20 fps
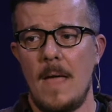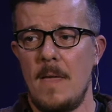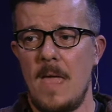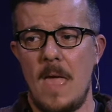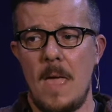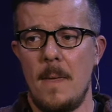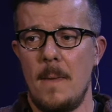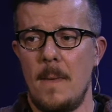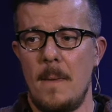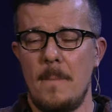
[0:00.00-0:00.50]

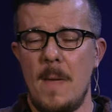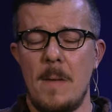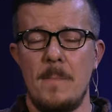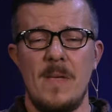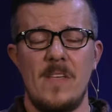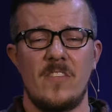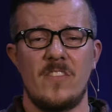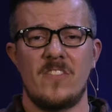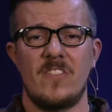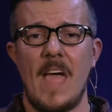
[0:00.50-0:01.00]
it, it made
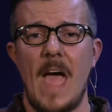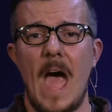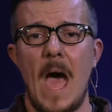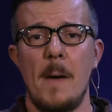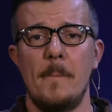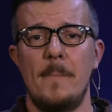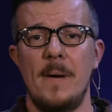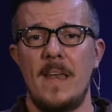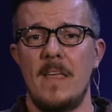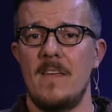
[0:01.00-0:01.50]
me
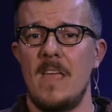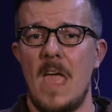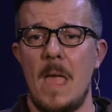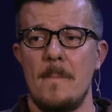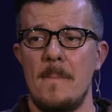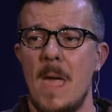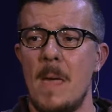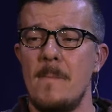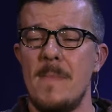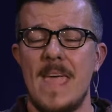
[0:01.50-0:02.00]
sad, but it,
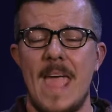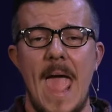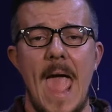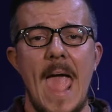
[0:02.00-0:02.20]
it made me